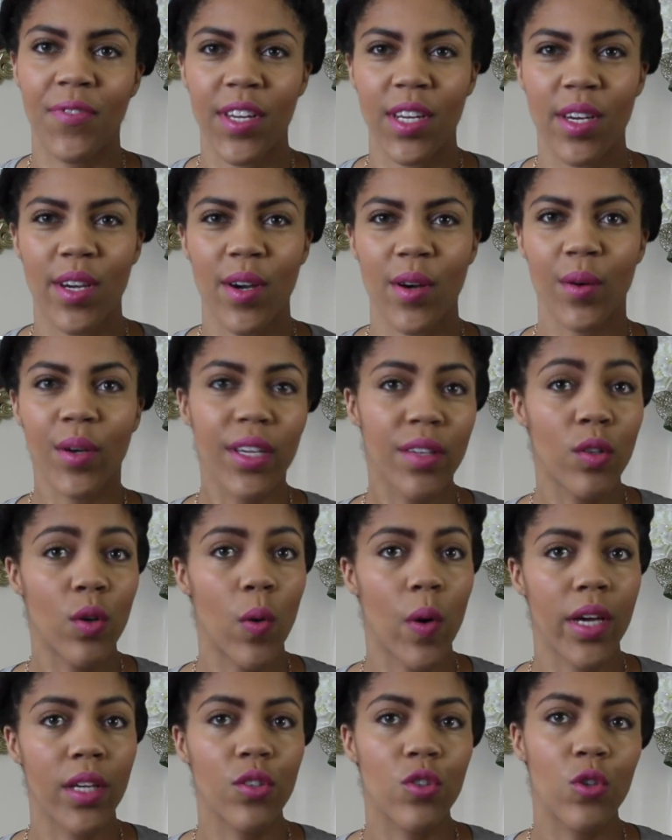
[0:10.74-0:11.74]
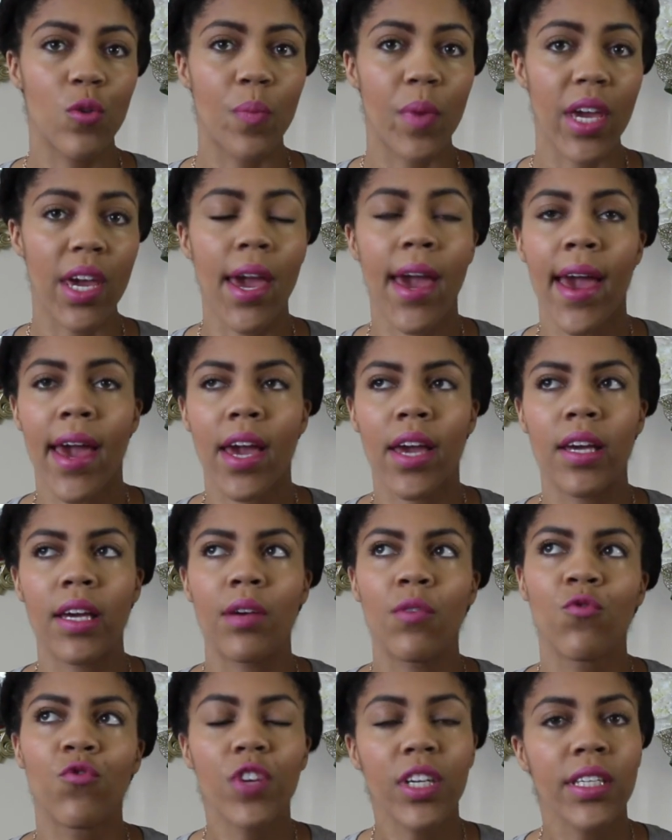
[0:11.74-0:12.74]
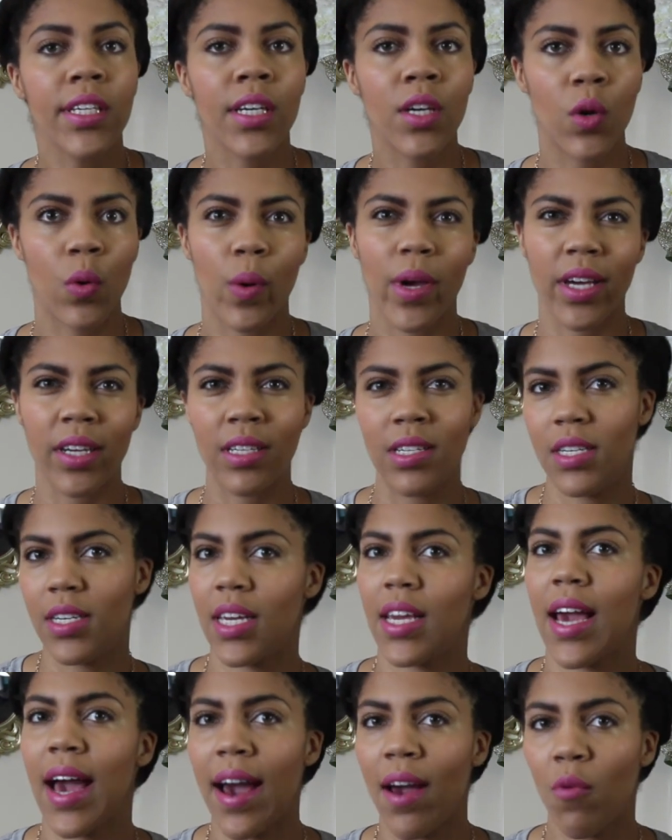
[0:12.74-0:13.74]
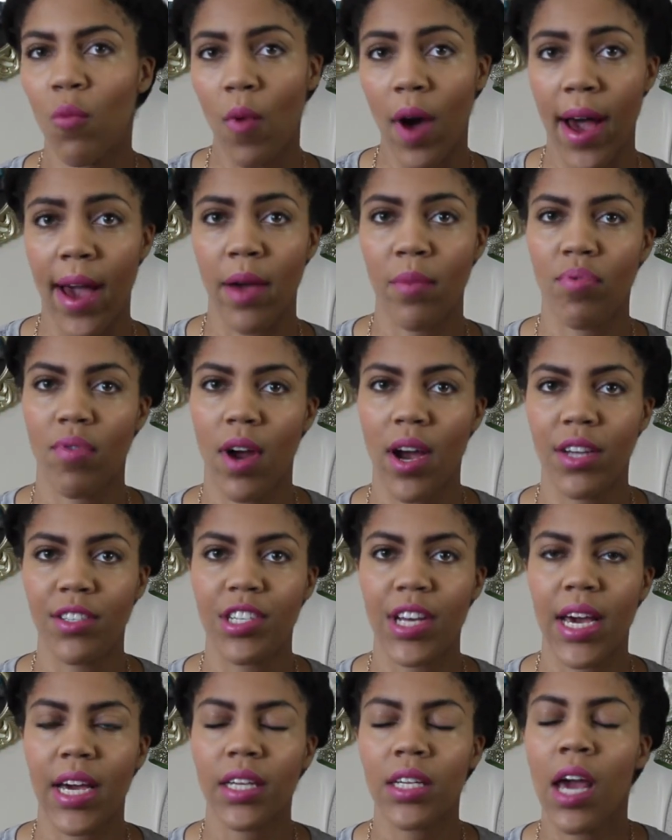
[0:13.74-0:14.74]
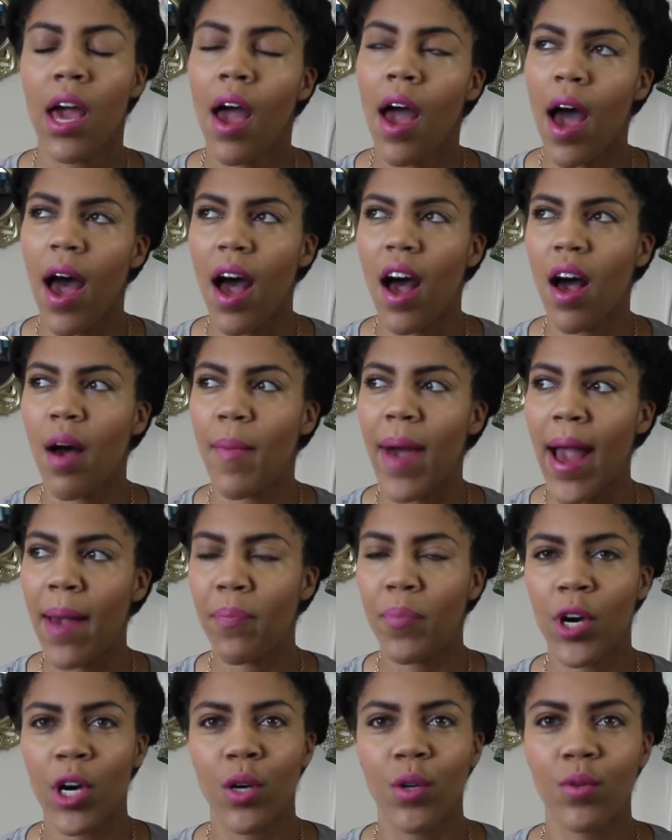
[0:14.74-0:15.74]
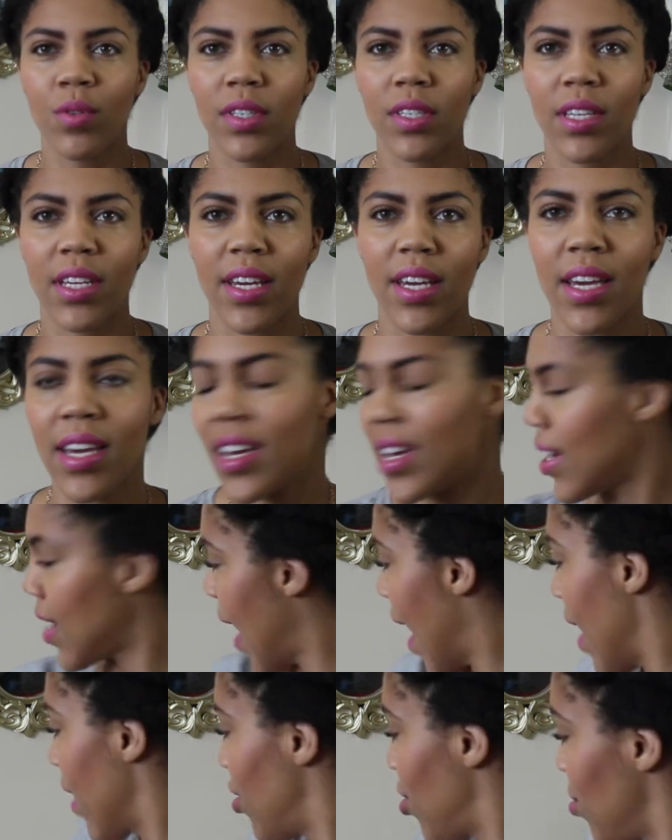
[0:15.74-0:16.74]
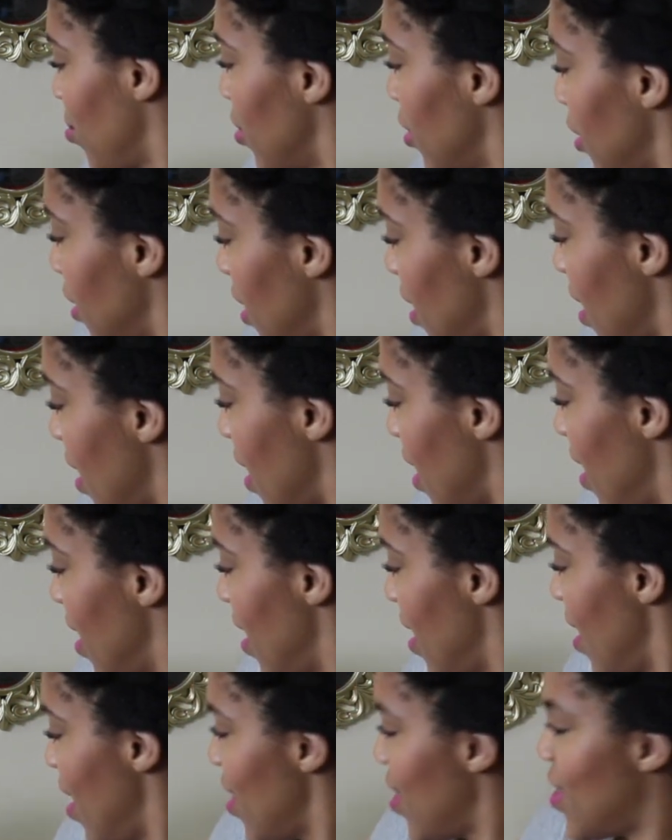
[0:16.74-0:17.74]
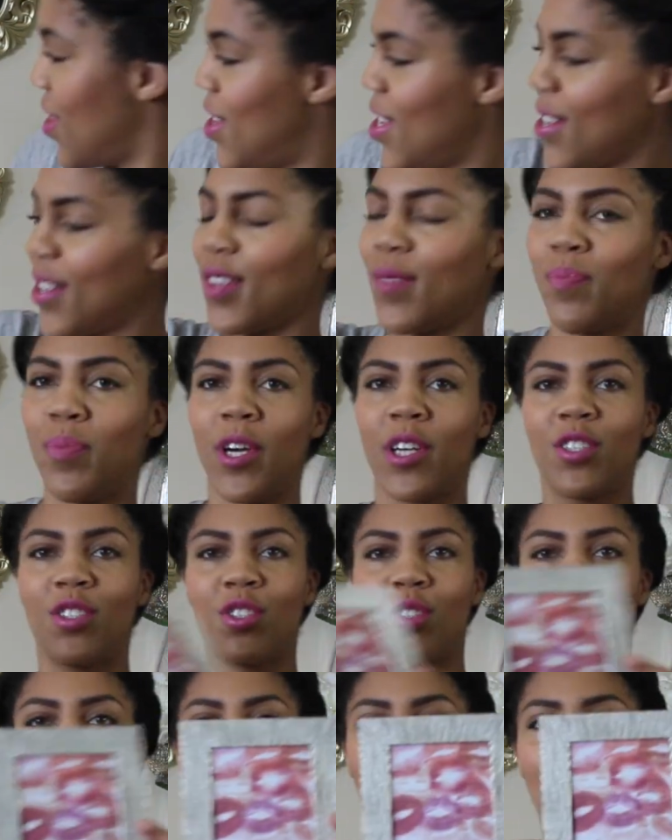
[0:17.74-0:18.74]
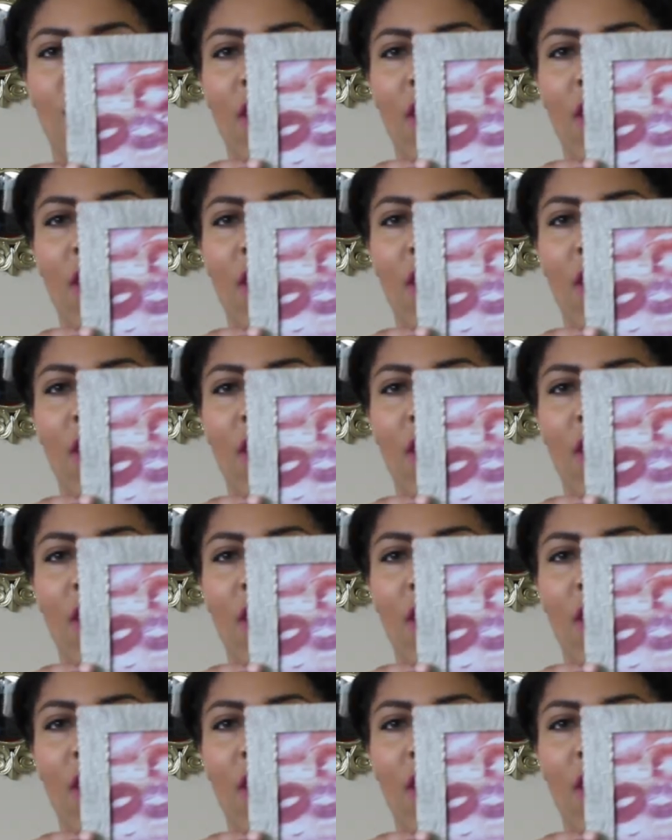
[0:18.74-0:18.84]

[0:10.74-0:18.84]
video is going to be a really quick DIY project. I posted actually this picture